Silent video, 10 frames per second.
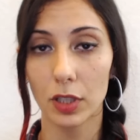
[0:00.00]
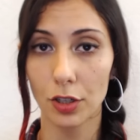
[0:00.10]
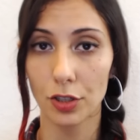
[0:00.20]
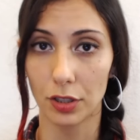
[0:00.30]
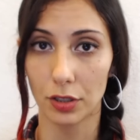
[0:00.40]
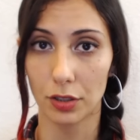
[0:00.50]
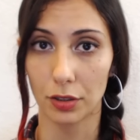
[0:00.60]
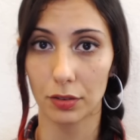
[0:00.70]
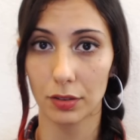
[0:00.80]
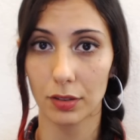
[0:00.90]
in the misogynist
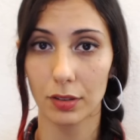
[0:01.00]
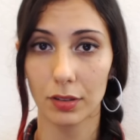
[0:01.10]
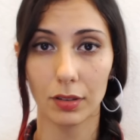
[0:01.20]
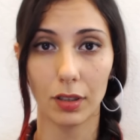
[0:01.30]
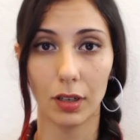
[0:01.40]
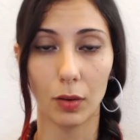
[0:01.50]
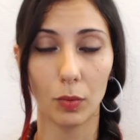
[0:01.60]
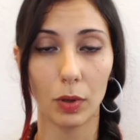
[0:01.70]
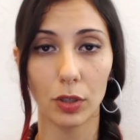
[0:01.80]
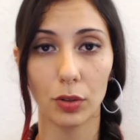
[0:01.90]
circles.
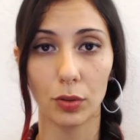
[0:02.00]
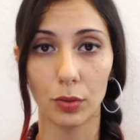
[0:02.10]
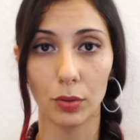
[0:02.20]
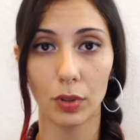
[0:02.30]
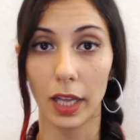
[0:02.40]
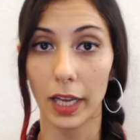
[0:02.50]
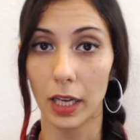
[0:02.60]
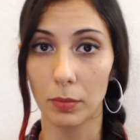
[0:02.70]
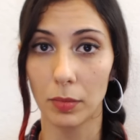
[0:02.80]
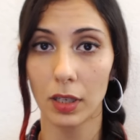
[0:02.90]
Women who
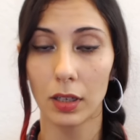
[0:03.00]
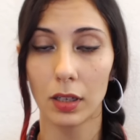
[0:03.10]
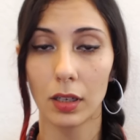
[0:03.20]
claim